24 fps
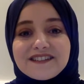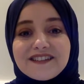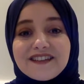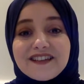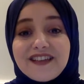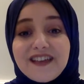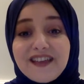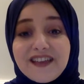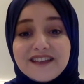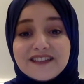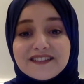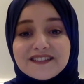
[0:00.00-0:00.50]
the
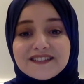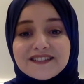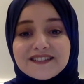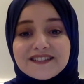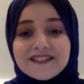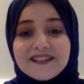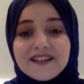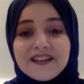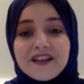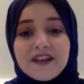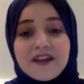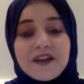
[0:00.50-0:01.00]
case.
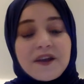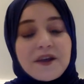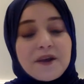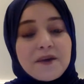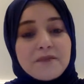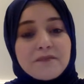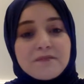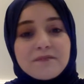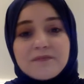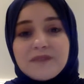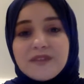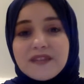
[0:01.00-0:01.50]

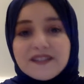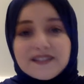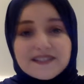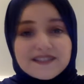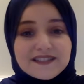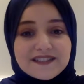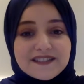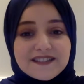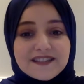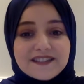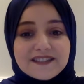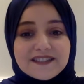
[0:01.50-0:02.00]
Many
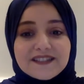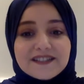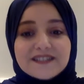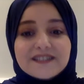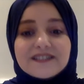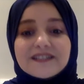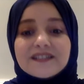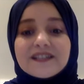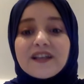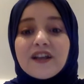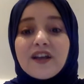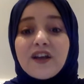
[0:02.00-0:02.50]
studies
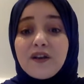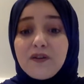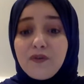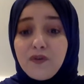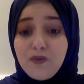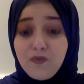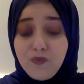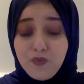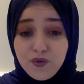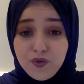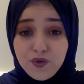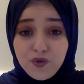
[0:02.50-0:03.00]

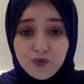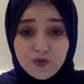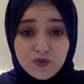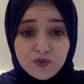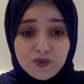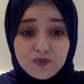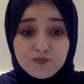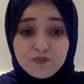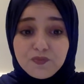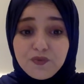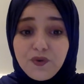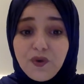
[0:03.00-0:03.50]
use
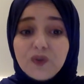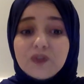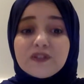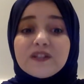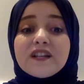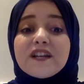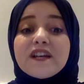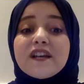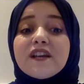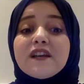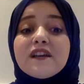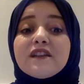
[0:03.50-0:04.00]

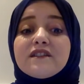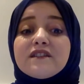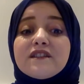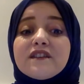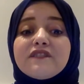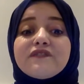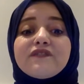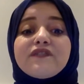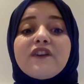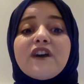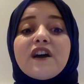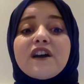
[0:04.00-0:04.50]
broadly
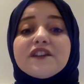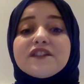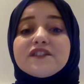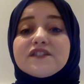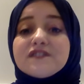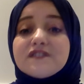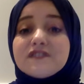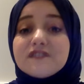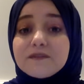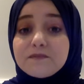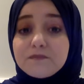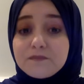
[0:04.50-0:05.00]

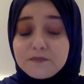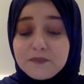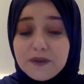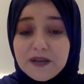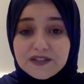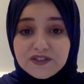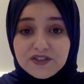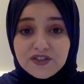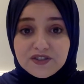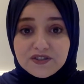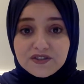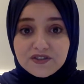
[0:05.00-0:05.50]
defined
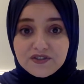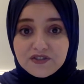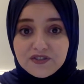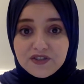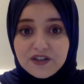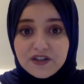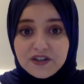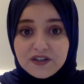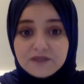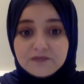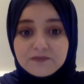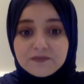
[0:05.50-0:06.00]
pattern
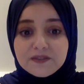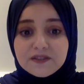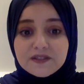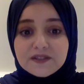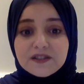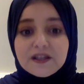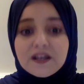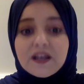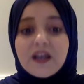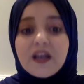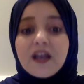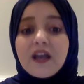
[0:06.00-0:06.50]
terms
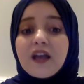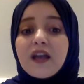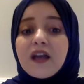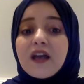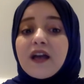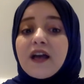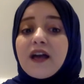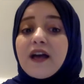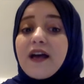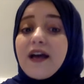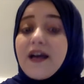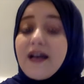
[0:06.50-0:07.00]

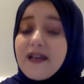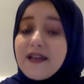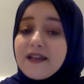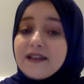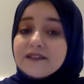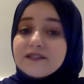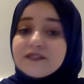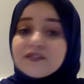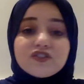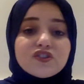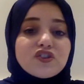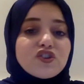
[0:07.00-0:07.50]

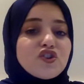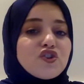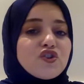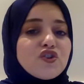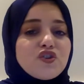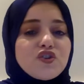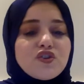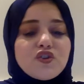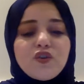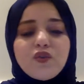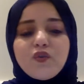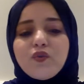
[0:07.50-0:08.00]
and
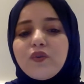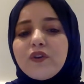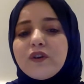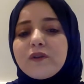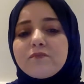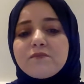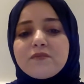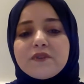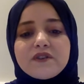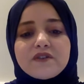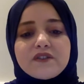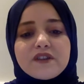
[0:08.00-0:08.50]
no
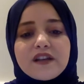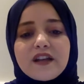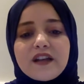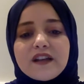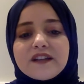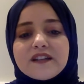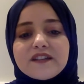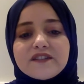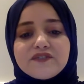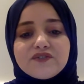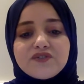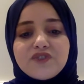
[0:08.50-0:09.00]

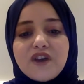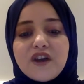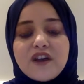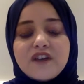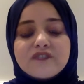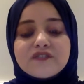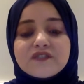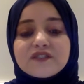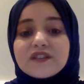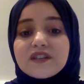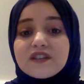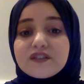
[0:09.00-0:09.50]
empirically
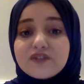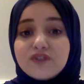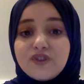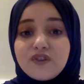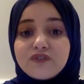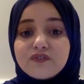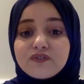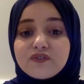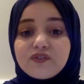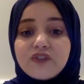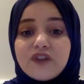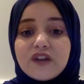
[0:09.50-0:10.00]
derived
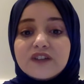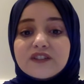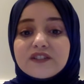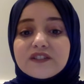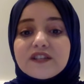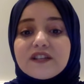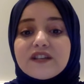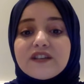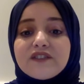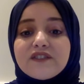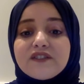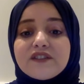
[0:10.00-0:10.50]
cutoff
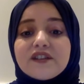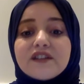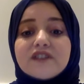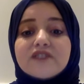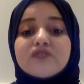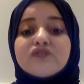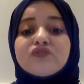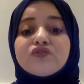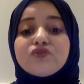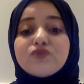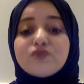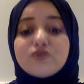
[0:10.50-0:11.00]

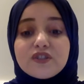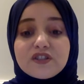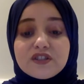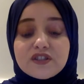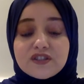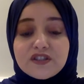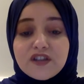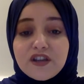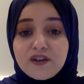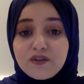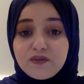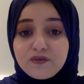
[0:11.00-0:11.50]
criterion to
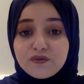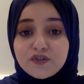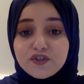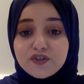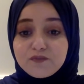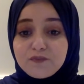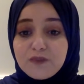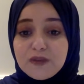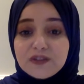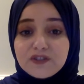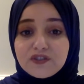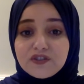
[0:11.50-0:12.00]
distinguish
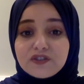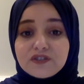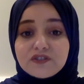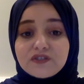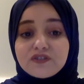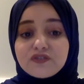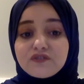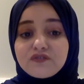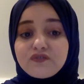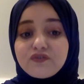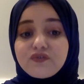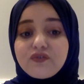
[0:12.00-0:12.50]

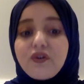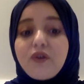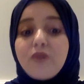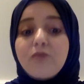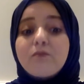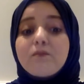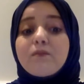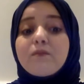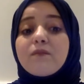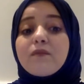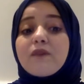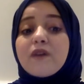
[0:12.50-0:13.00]
patterns
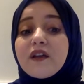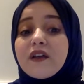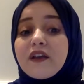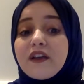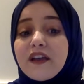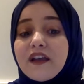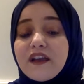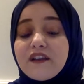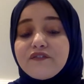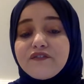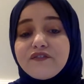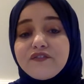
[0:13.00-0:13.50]
from
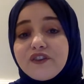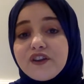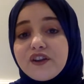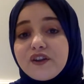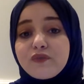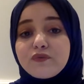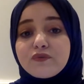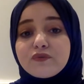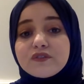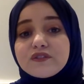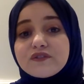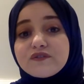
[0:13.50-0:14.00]

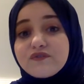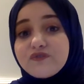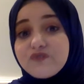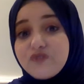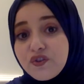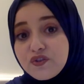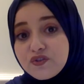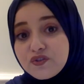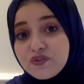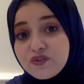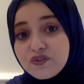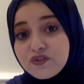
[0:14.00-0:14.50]
infrequent
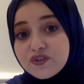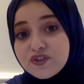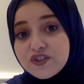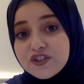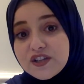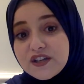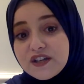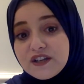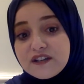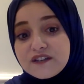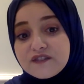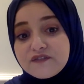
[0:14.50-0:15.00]

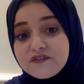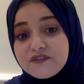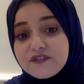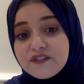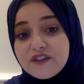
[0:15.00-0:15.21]
phonological